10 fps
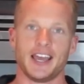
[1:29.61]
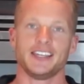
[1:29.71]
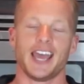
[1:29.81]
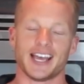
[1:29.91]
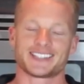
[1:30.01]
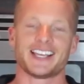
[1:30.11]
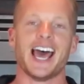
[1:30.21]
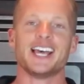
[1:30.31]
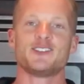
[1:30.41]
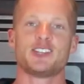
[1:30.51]
Yes,
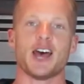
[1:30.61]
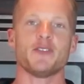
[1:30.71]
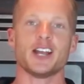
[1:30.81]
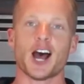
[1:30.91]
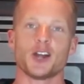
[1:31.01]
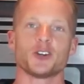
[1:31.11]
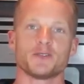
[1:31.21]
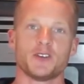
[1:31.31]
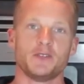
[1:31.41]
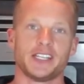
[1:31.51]

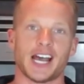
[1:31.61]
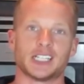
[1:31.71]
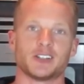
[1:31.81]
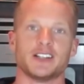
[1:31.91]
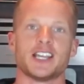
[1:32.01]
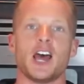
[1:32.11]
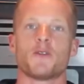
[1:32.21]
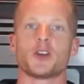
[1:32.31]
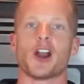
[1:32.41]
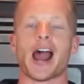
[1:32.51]
750 calories
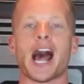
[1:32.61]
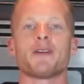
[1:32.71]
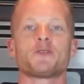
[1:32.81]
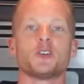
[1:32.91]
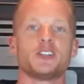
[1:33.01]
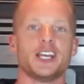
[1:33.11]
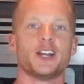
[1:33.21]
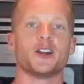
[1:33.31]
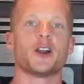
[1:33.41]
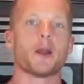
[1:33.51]
for your after
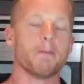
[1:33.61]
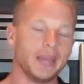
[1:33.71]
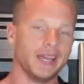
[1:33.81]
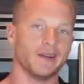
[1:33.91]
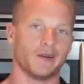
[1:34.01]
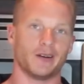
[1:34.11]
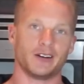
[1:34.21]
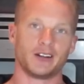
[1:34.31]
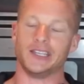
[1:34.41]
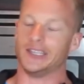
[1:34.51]
dinner meal.
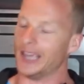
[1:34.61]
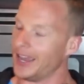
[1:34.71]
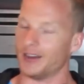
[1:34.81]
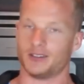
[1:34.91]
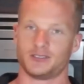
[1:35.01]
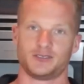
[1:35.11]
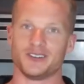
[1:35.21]
Yeah,